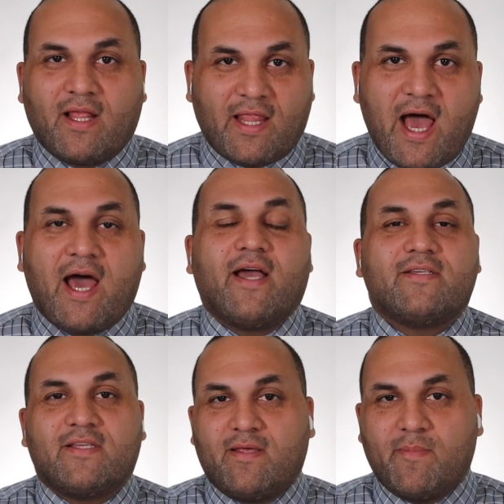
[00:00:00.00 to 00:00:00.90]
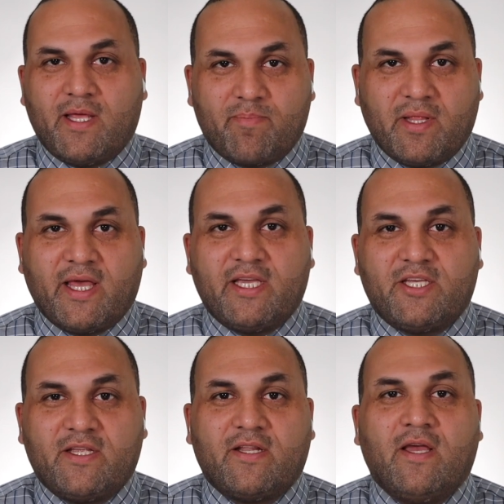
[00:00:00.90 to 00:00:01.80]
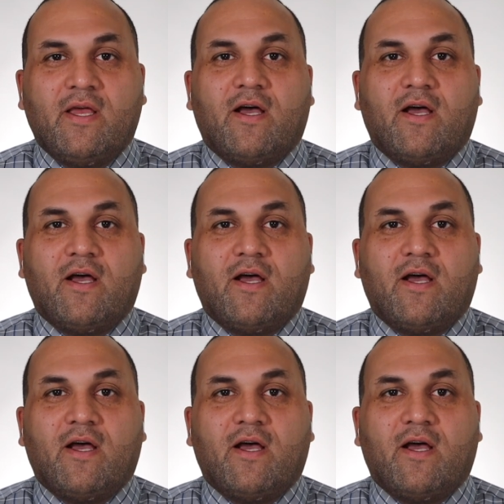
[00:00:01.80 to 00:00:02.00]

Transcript: the lies and the manipulation